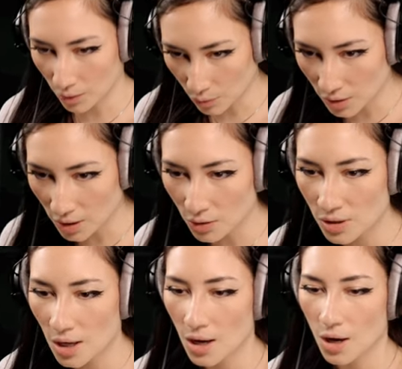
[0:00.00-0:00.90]
Would use
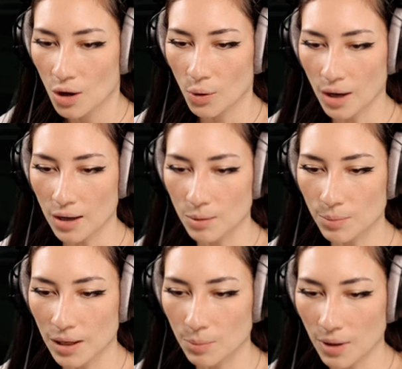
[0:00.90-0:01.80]
quick item,
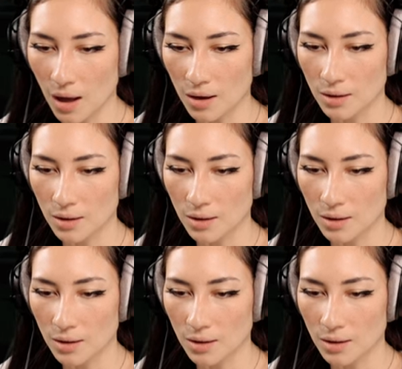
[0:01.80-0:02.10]
bloody blah, blah.